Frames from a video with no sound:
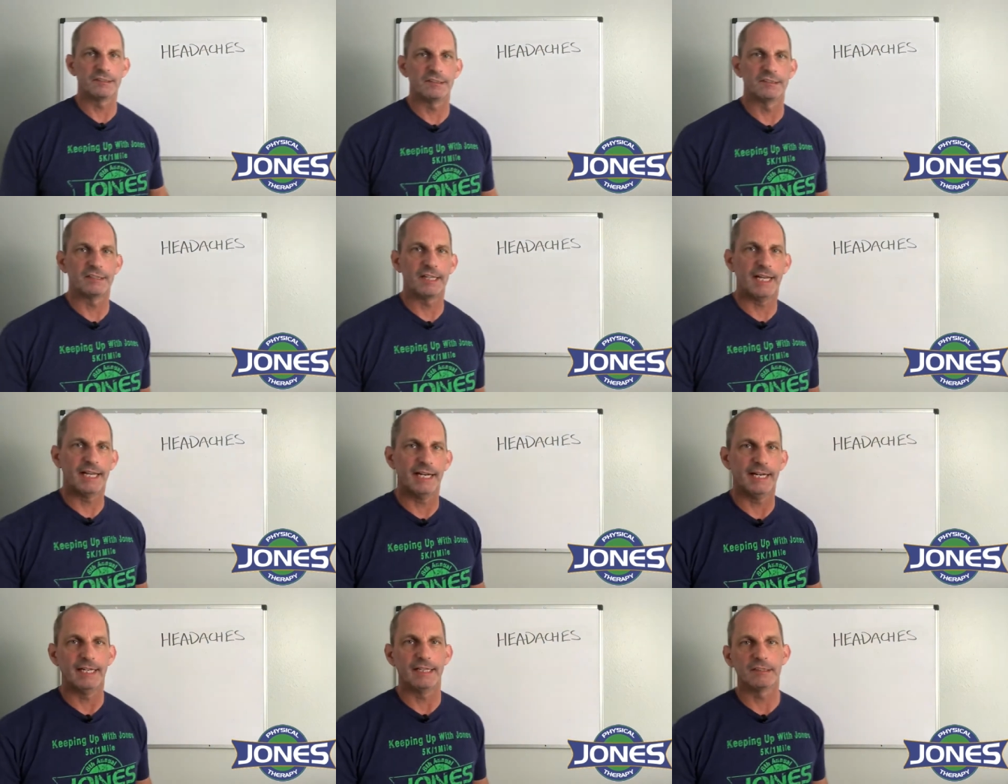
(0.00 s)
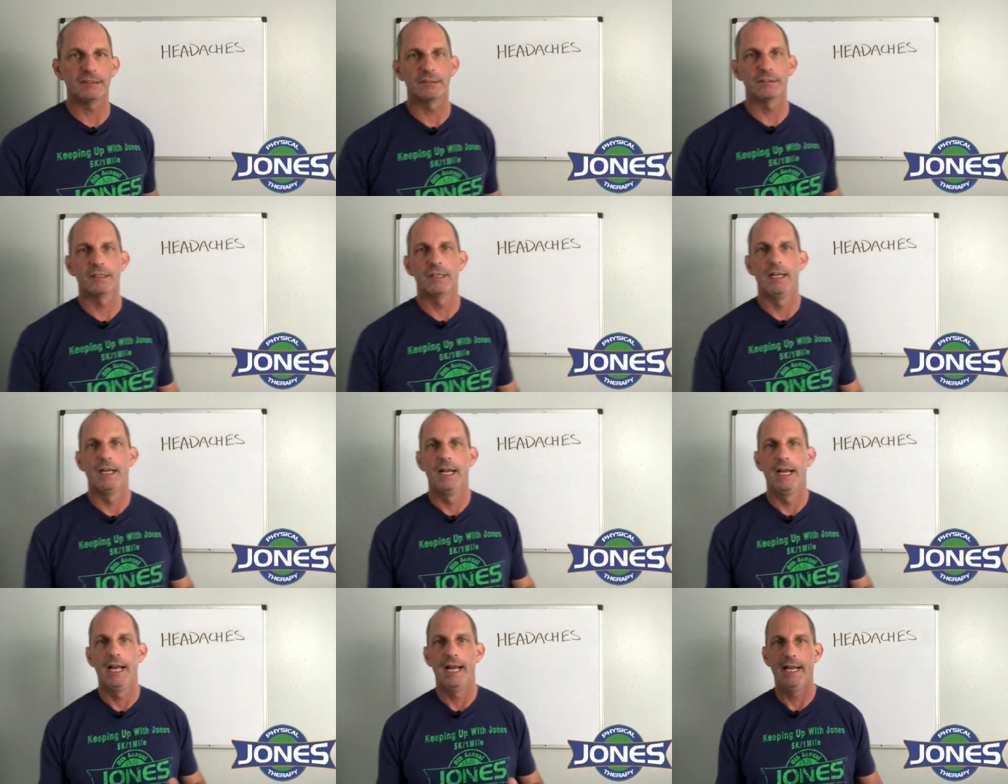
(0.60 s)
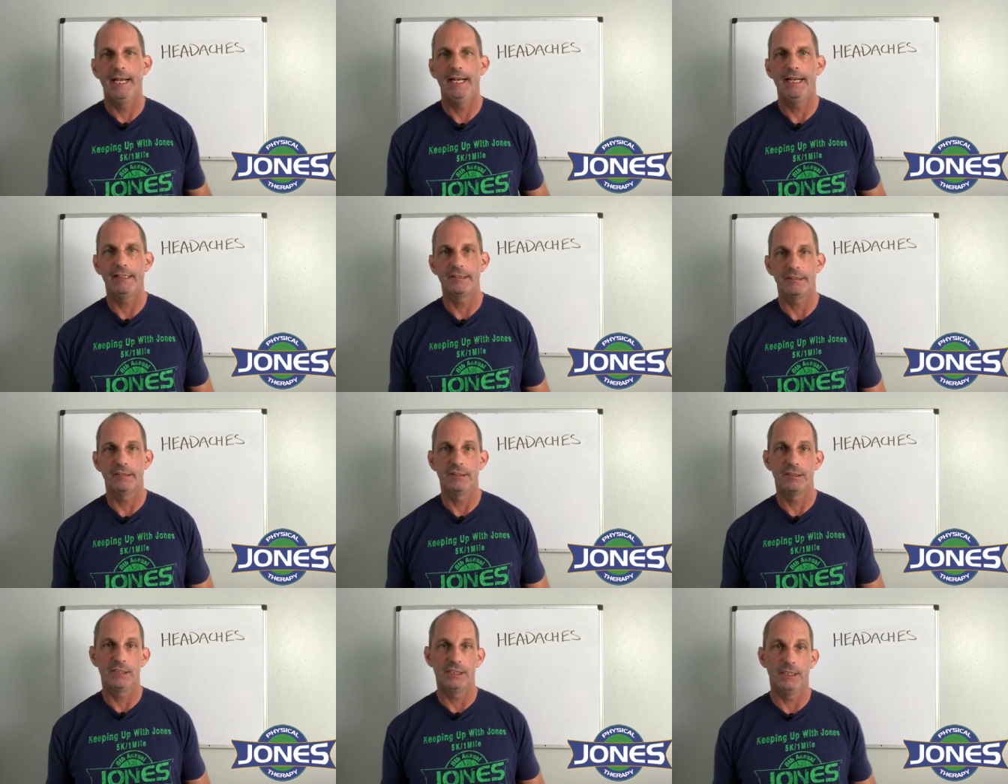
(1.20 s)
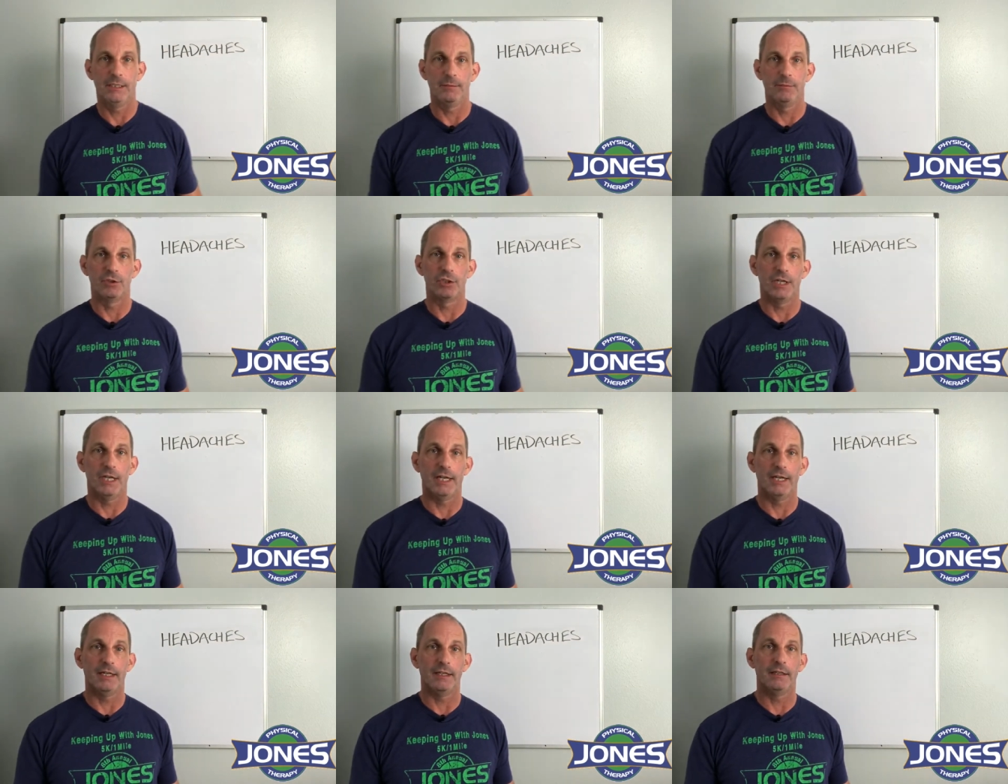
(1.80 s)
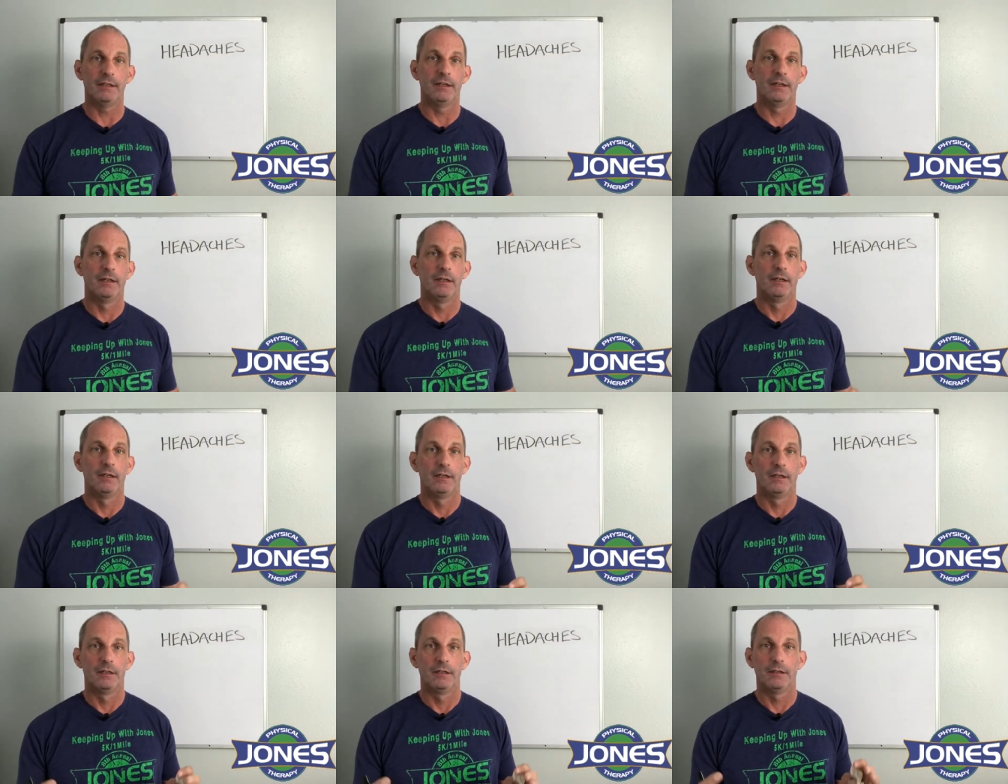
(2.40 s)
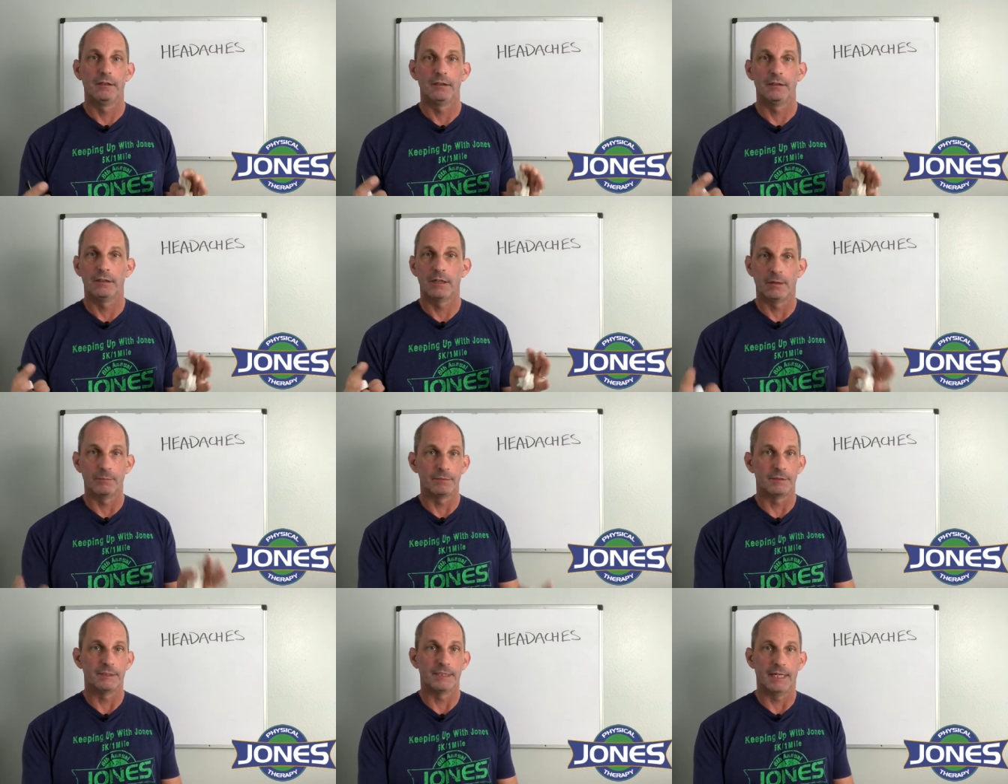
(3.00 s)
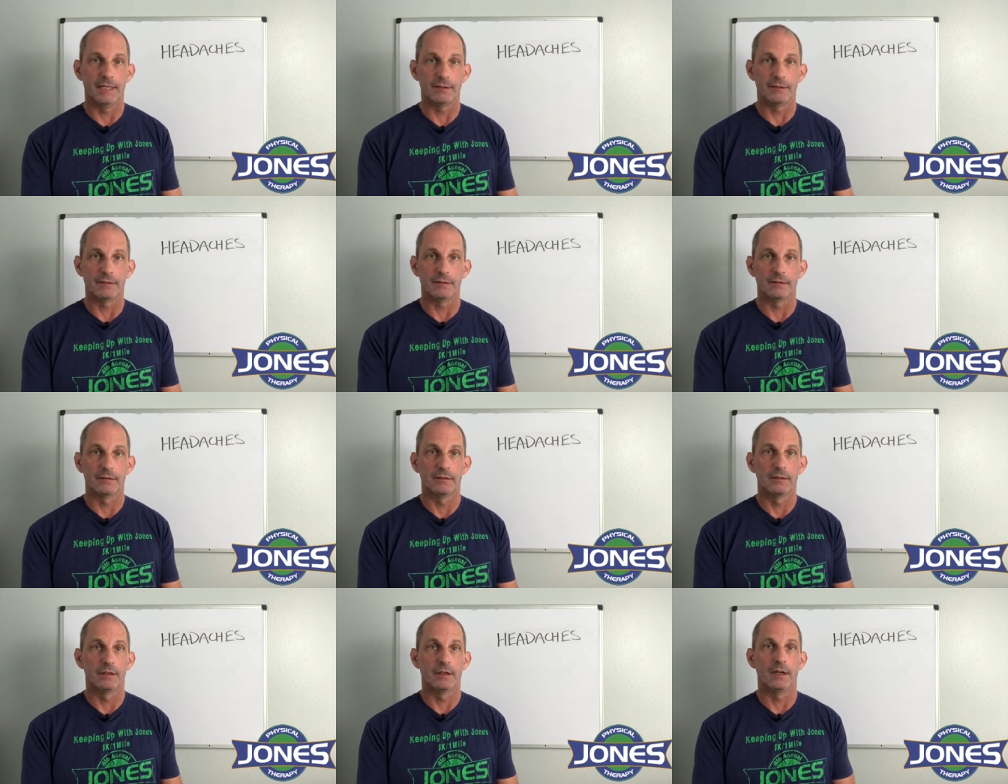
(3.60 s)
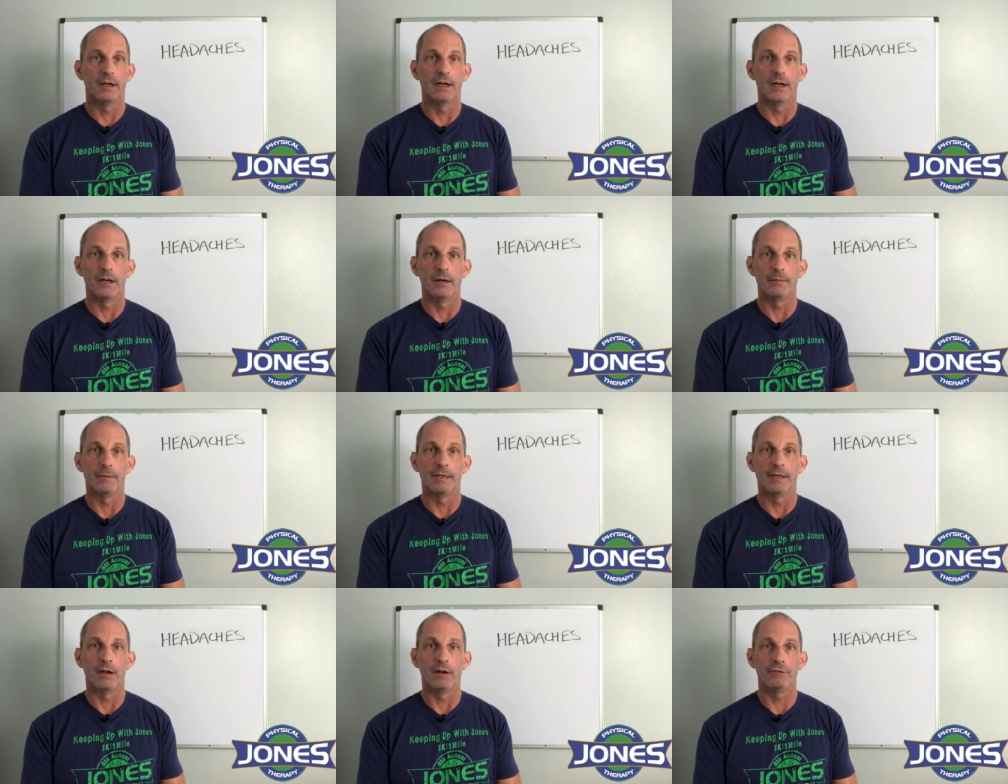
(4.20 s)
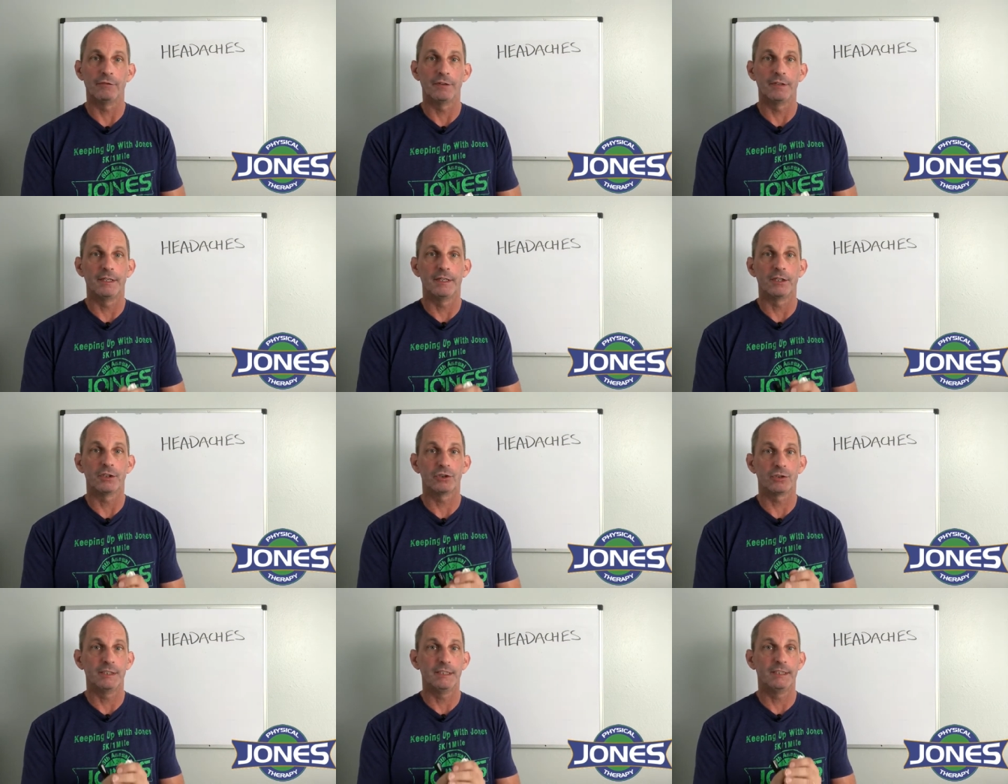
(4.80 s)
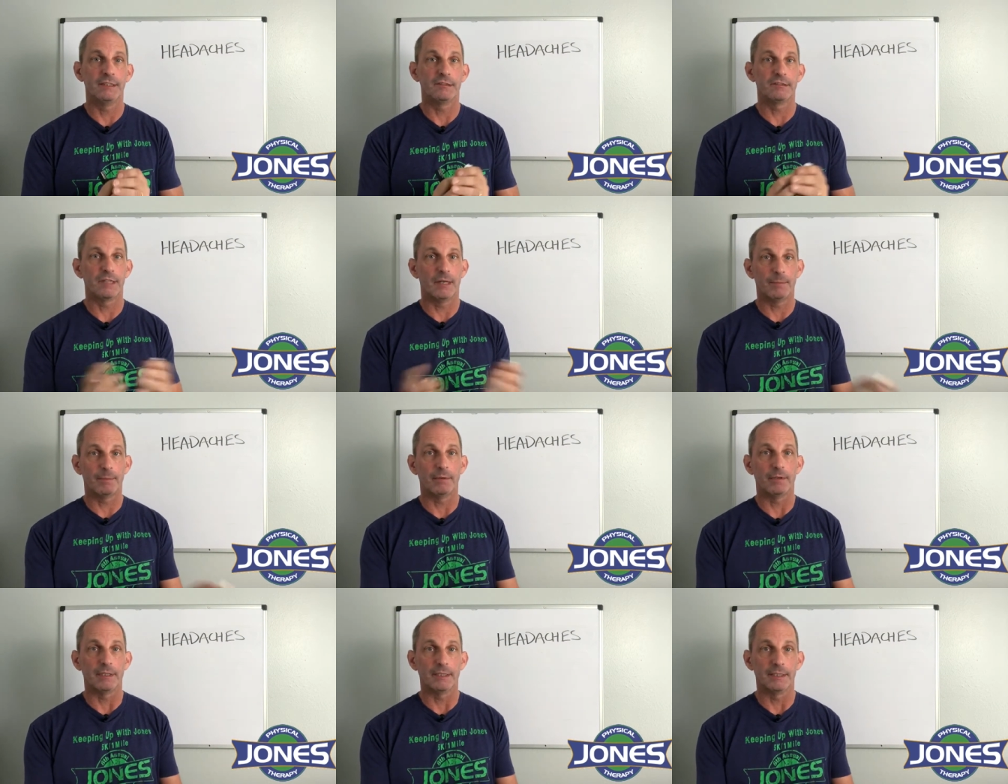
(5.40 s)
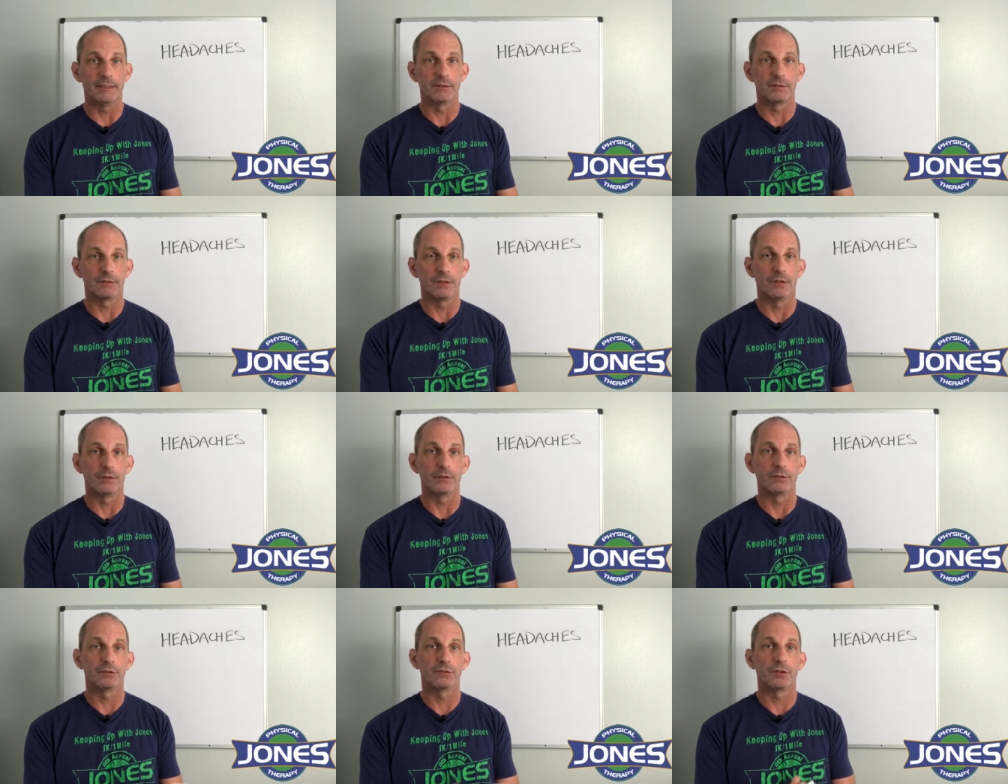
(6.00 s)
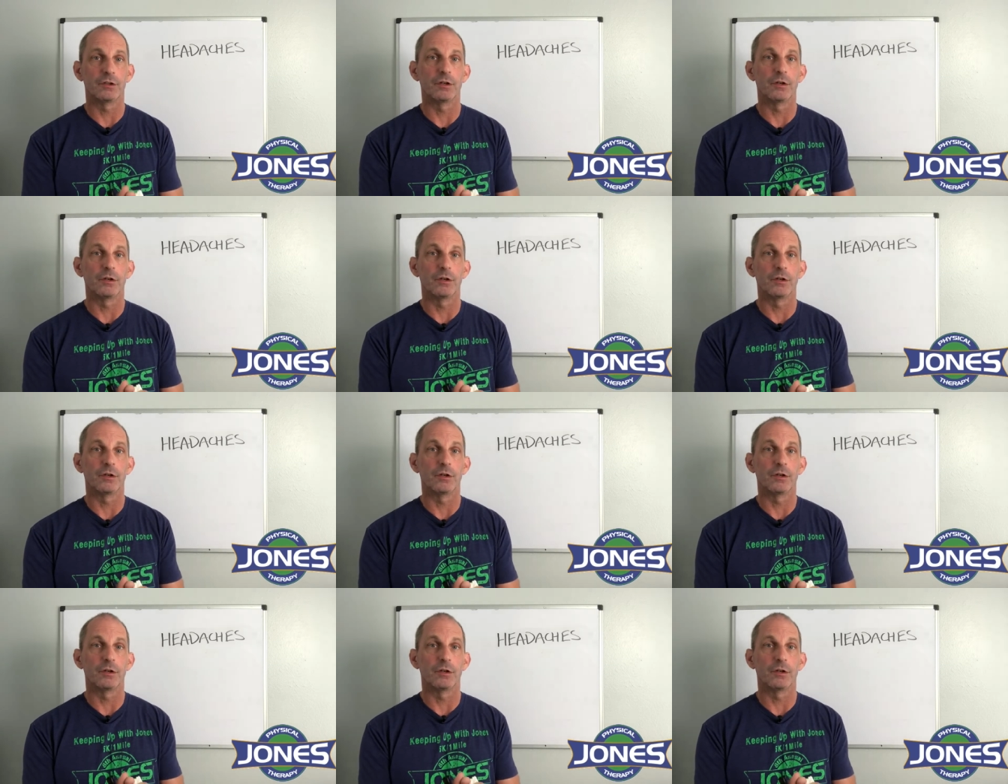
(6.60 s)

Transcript: is headaches. Headaches and TMJ come together, and often they're treated separately. So